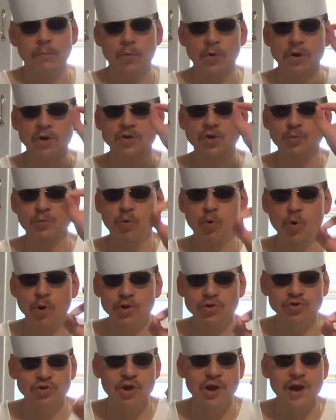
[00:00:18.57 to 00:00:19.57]
we're gonna do
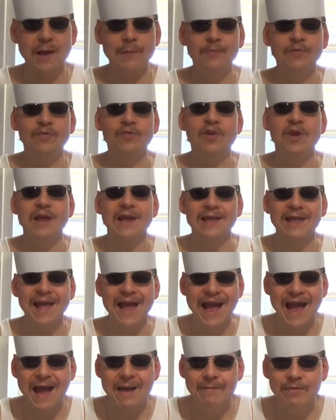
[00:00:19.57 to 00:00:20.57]
pork chops and
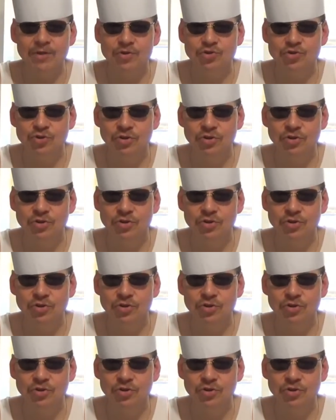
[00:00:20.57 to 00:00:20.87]
cabbage.